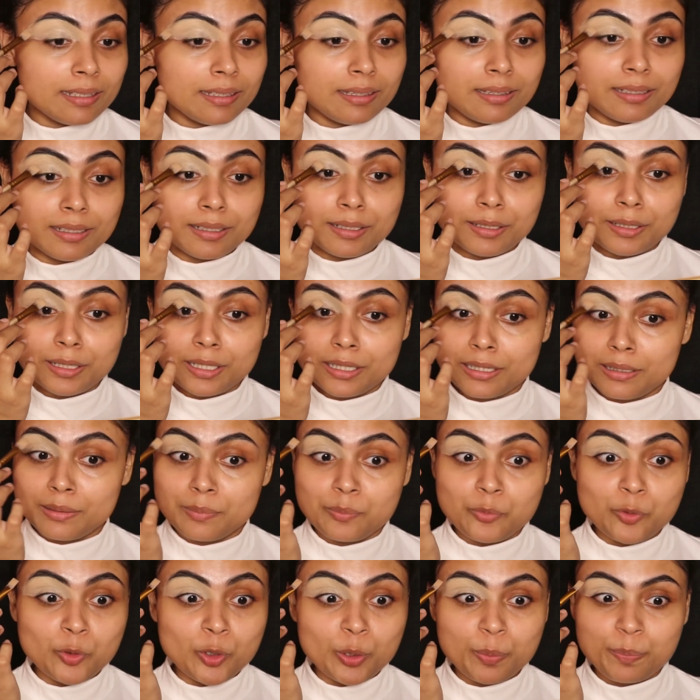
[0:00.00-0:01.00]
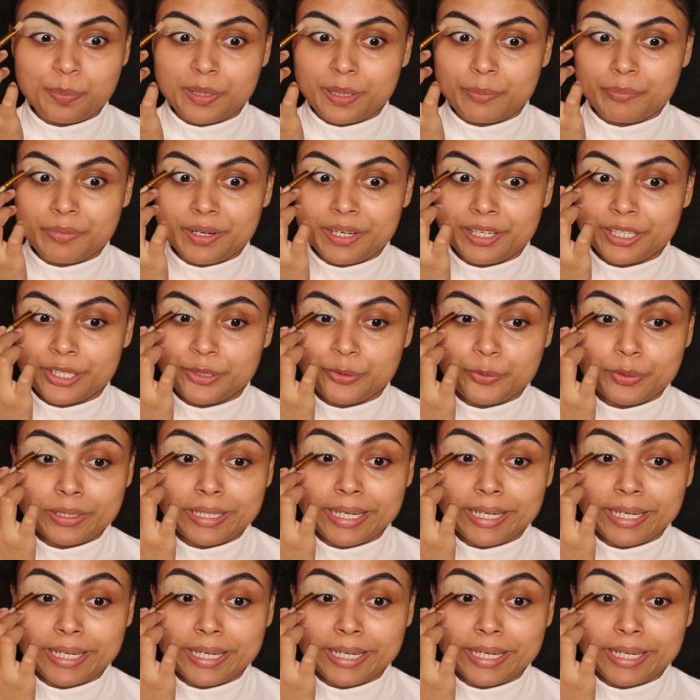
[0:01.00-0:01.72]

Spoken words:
the more pigment you